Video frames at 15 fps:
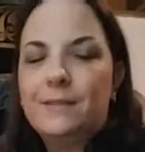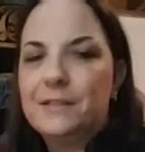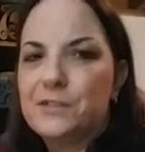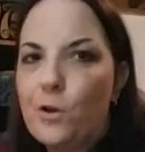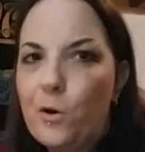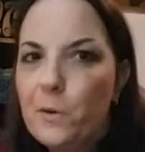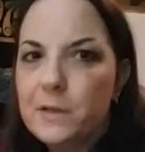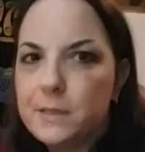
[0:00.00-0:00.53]
This
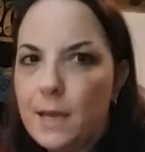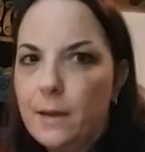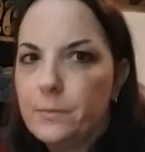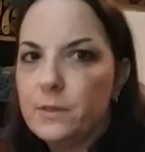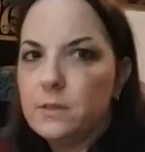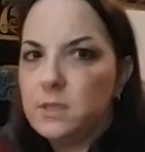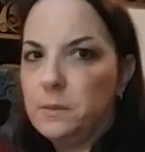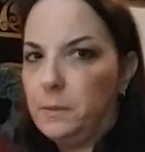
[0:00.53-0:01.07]
always
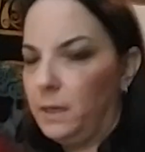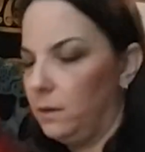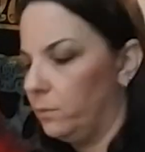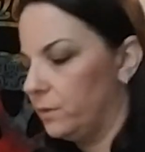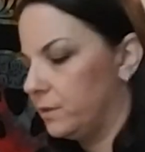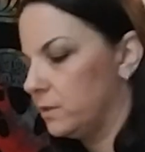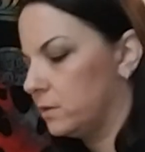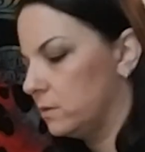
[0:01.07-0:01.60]
happens to me
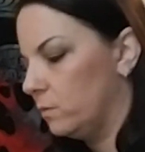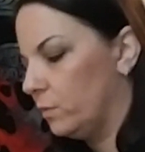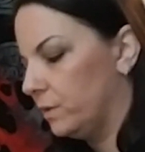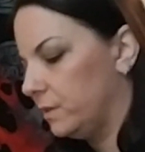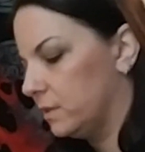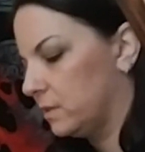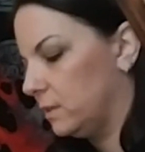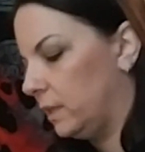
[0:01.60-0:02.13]
with
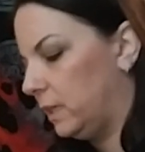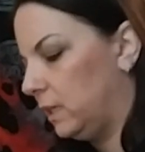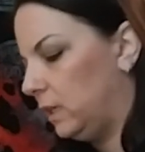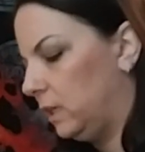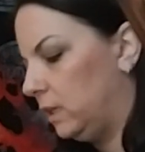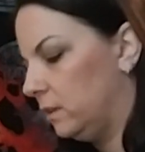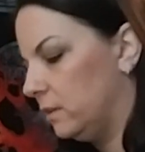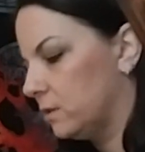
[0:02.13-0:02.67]
this
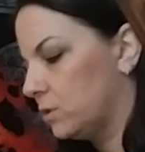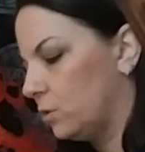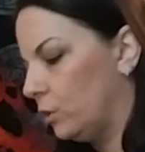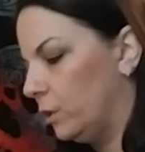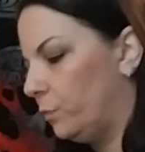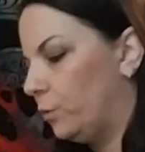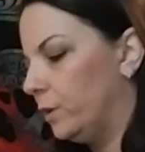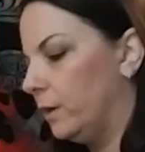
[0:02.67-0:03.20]
lady and this
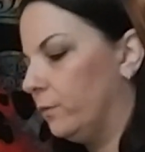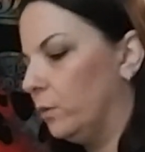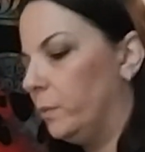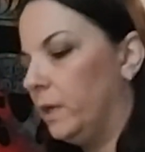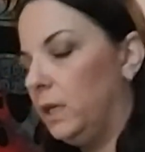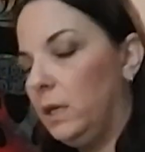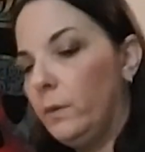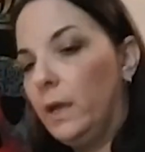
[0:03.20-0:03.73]
group, whatever.
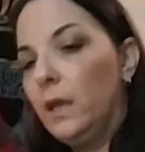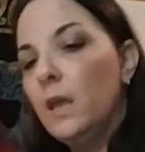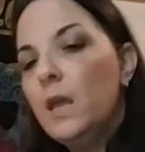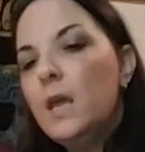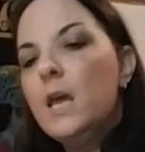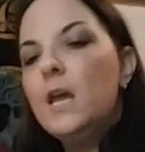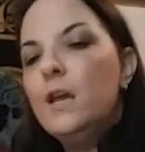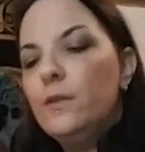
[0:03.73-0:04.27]
But anyway,
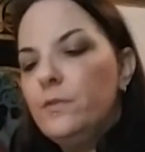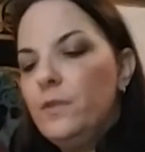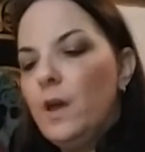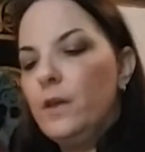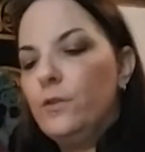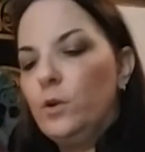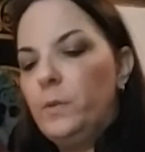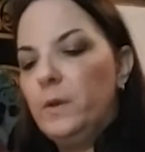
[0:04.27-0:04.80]

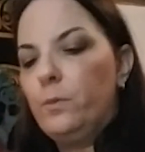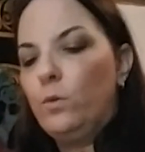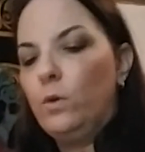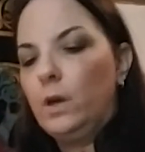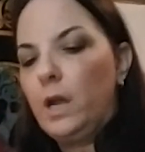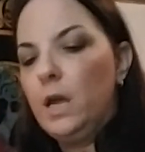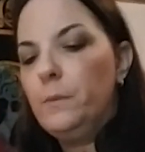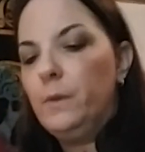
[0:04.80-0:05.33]
other people
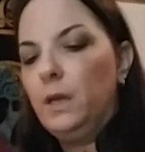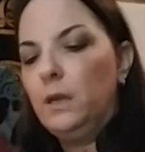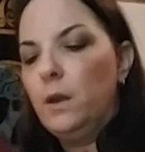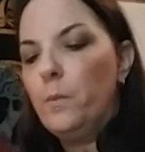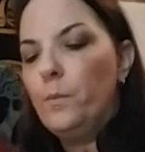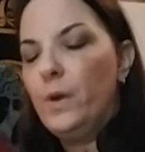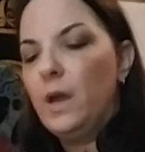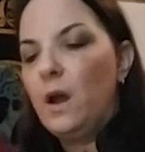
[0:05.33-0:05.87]
were coming,
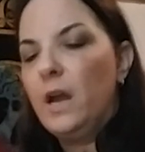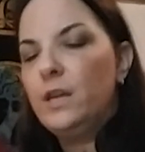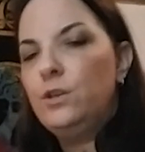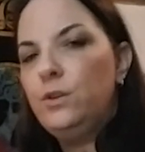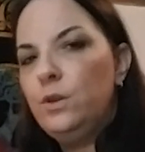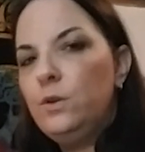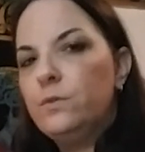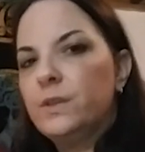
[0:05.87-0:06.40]
but I
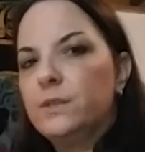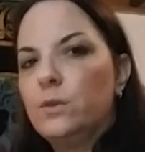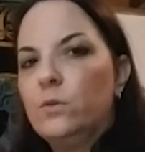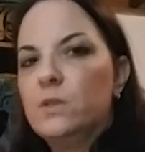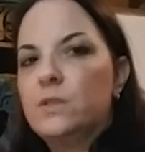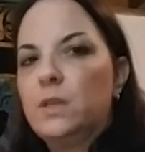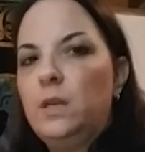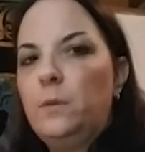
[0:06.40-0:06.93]
knew that there
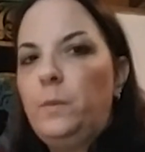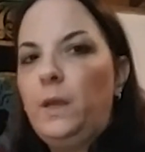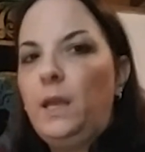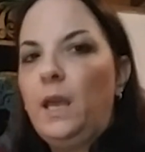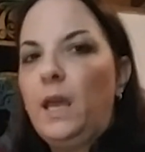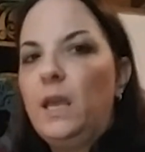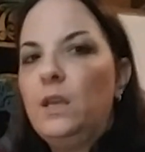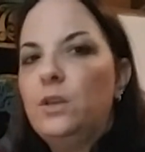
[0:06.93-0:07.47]
was going to
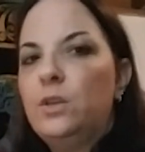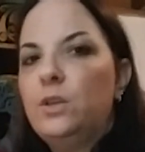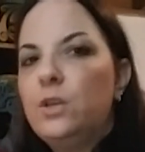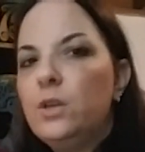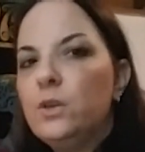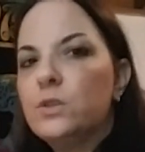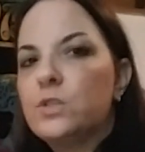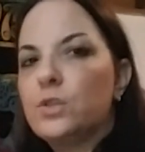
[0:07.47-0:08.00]
be a
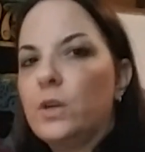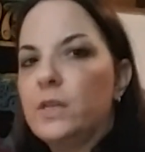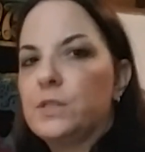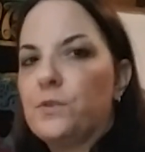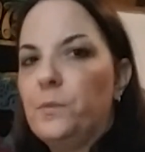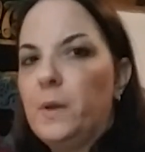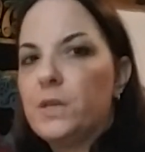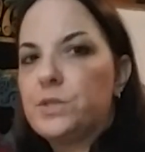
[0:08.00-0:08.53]
huge
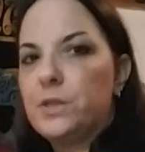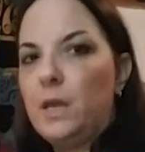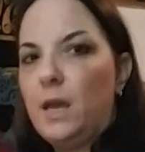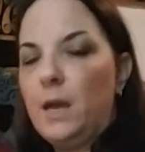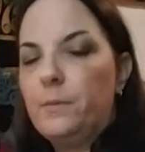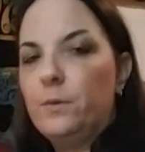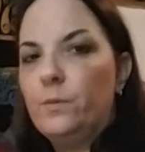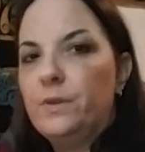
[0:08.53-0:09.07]
transformation that
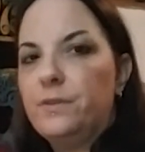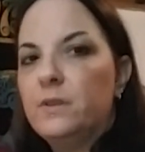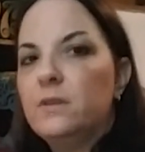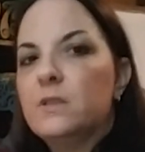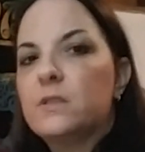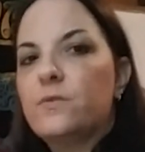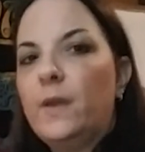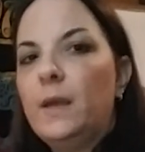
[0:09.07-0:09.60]
happened within
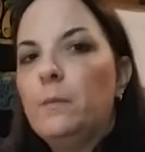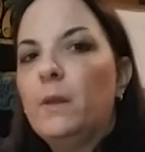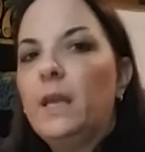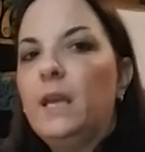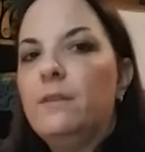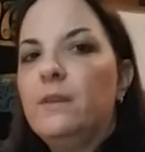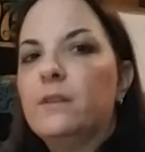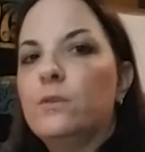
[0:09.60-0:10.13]
this
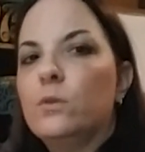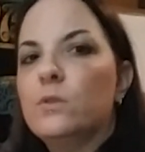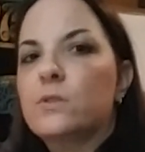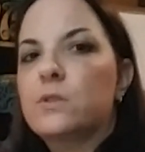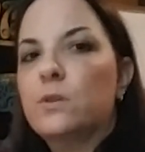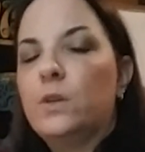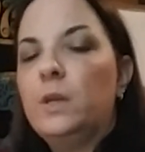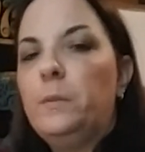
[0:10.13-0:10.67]
family, and that there
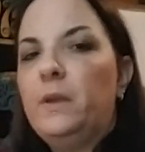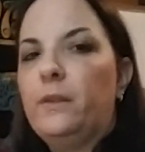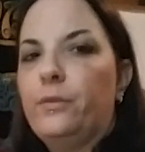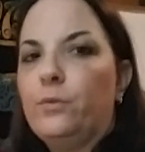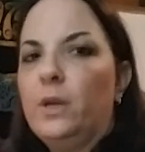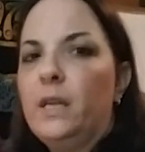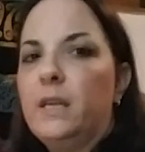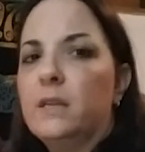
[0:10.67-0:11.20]
was going to be
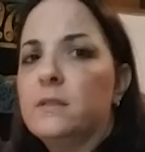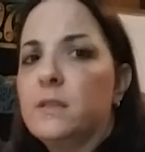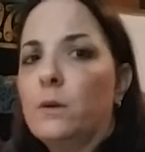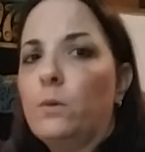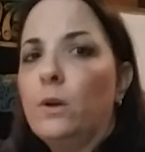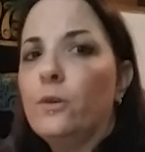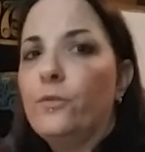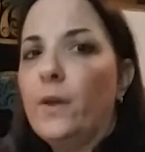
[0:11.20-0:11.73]
3 kids
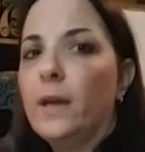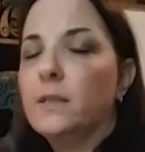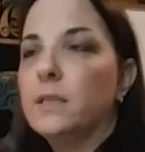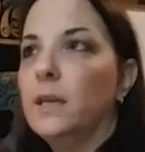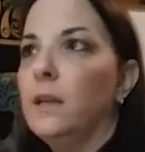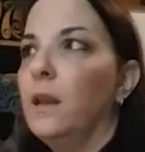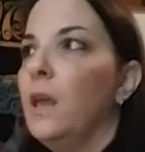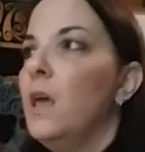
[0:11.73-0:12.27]
that were
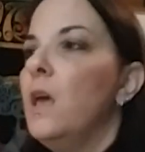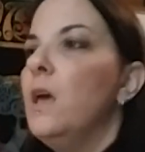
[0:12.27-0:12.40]
affected.